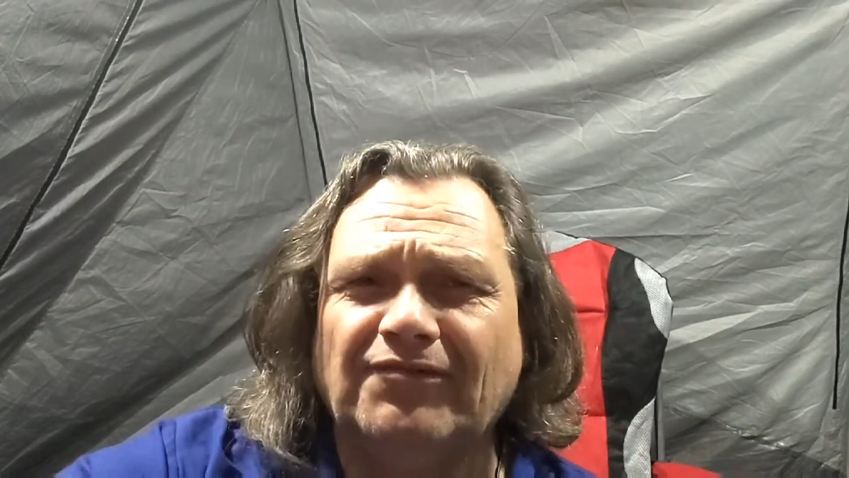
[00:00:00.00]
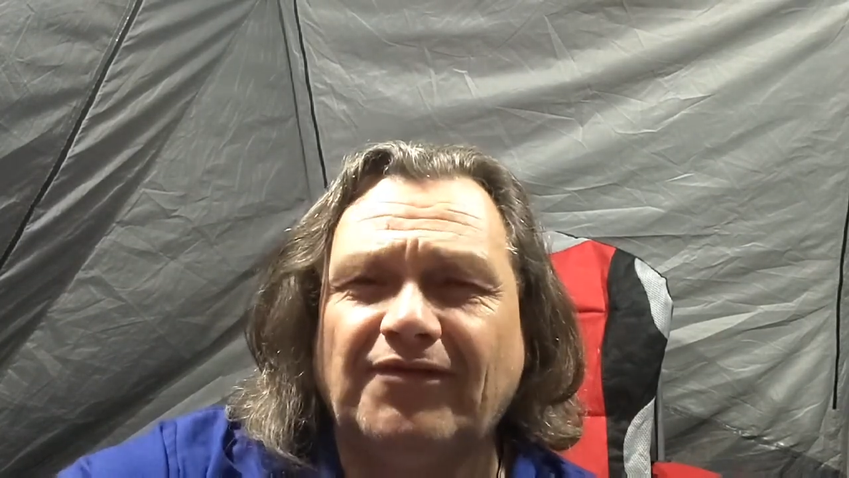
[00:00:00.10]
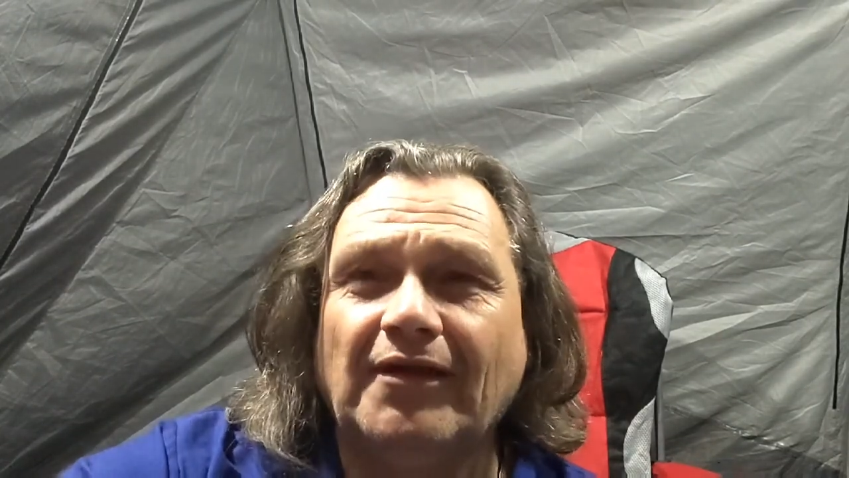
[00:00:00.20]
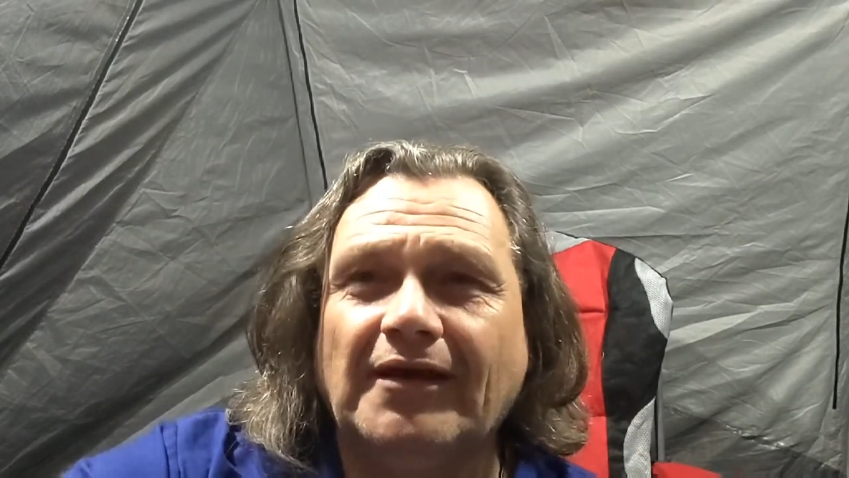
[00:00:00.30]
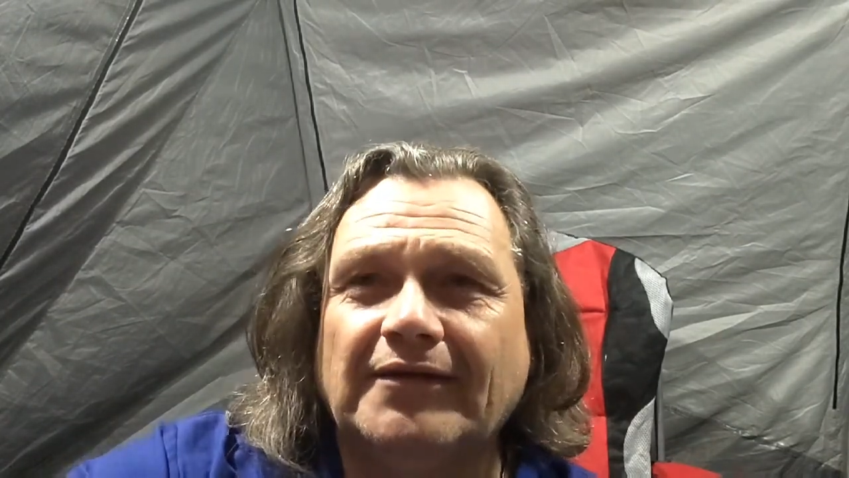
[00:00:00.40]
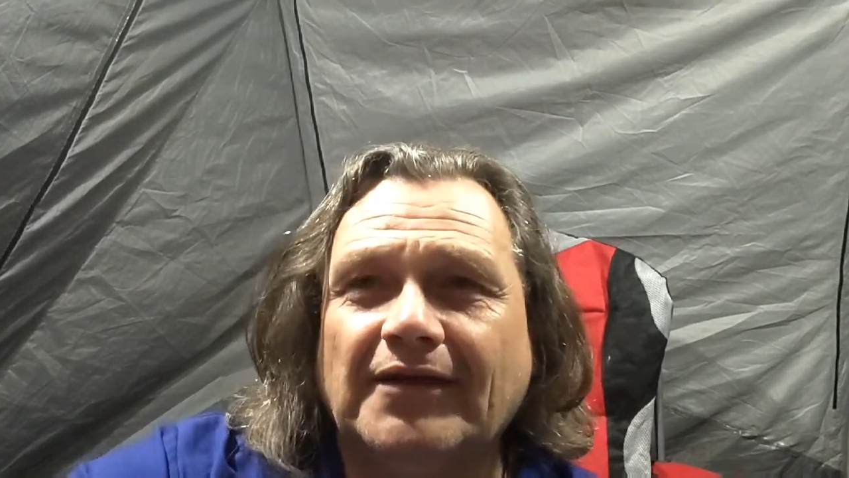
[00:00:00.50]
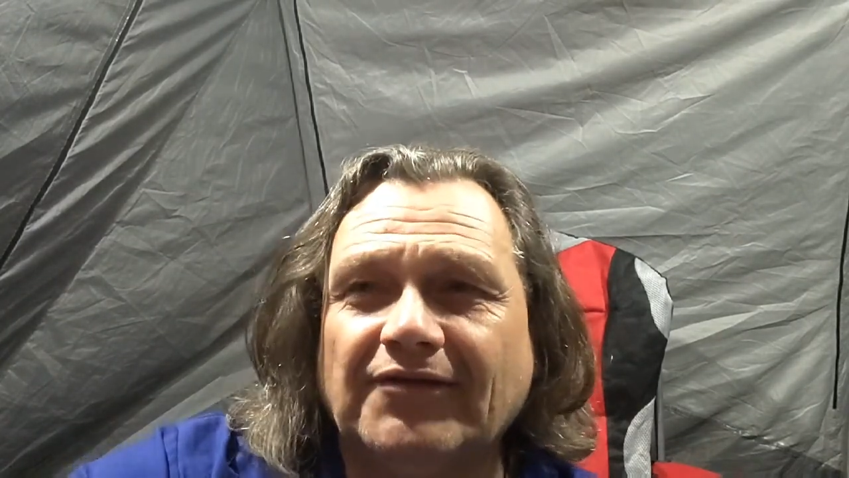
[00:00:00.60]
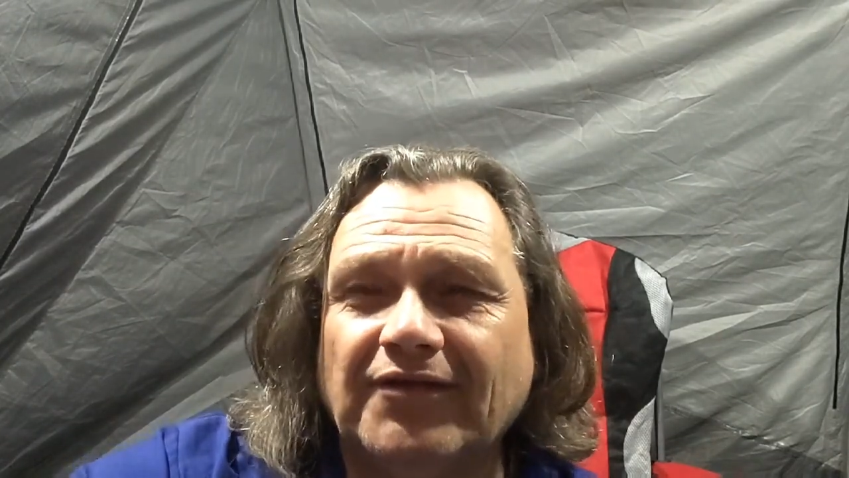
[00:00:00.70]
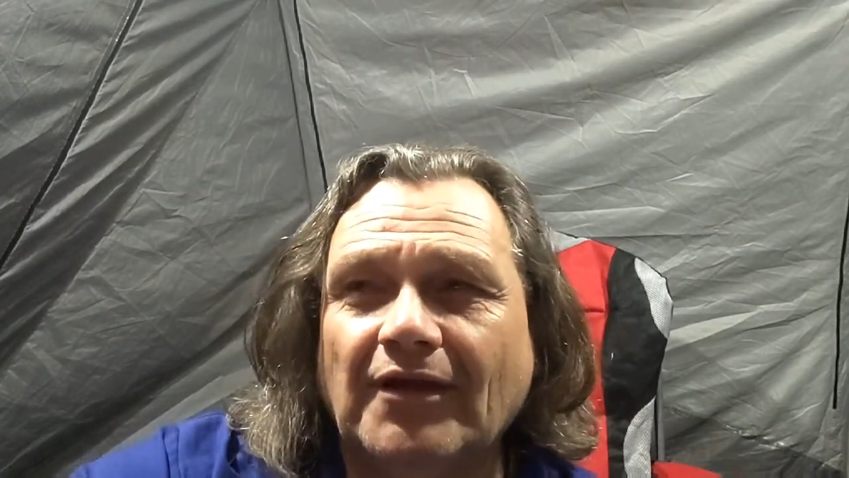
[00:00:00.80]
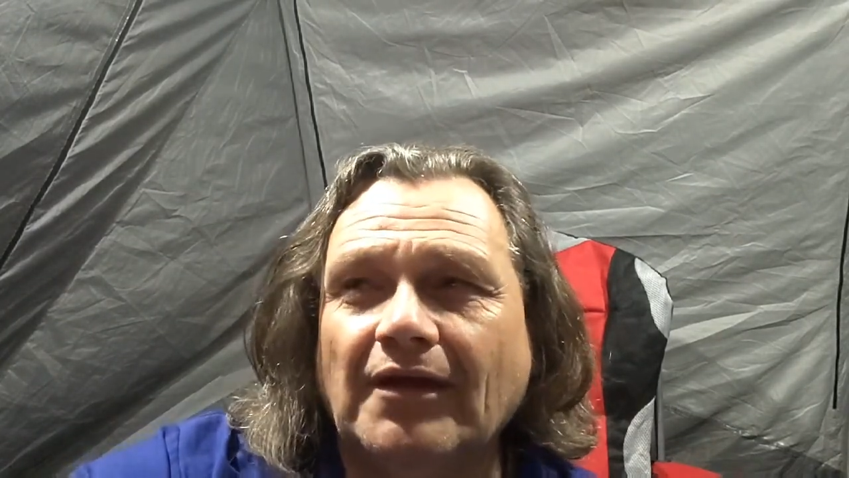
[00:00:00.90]
still kind I
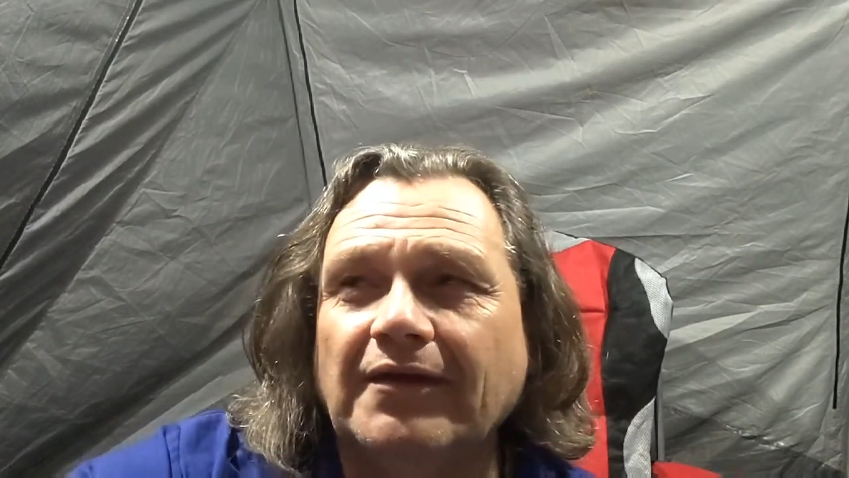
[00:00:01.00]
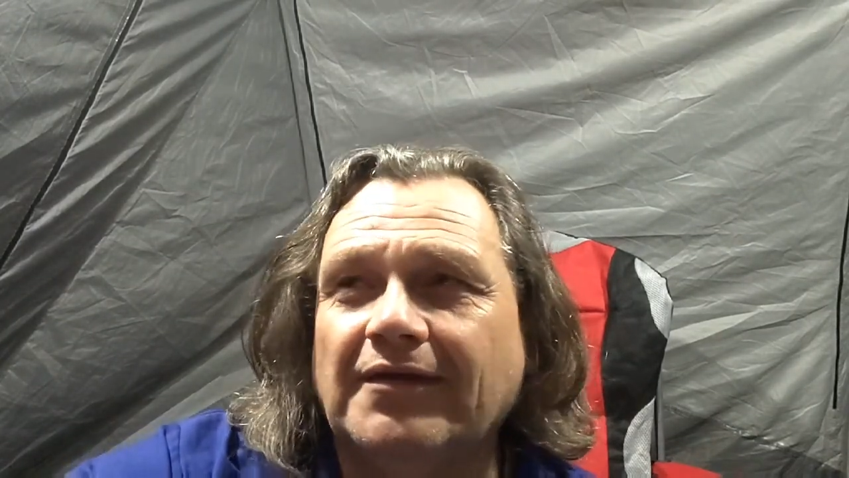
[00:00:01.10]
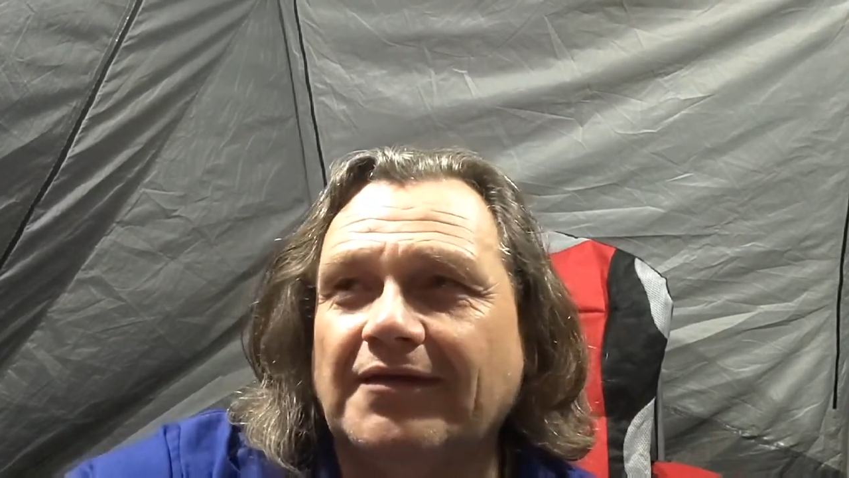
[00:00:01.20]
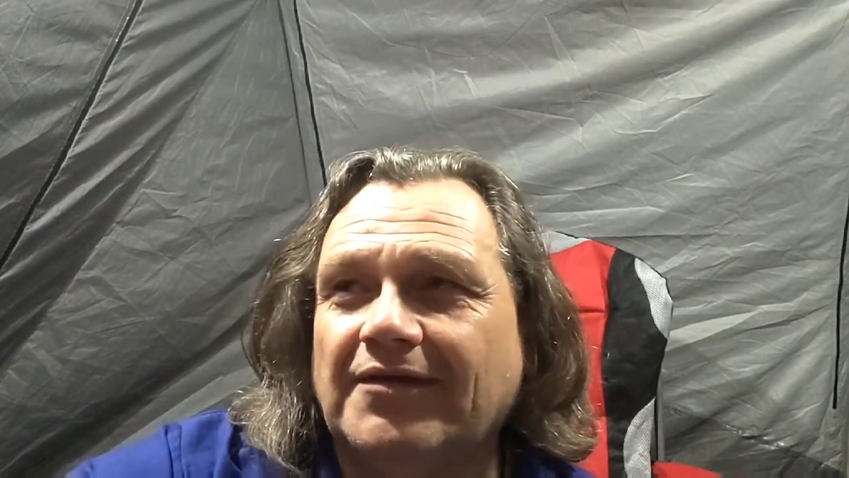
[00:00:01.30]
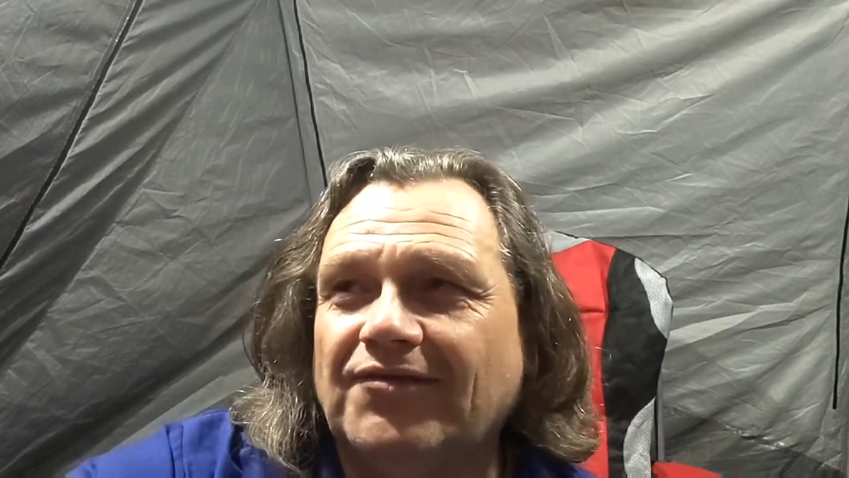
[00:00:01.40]
still like it.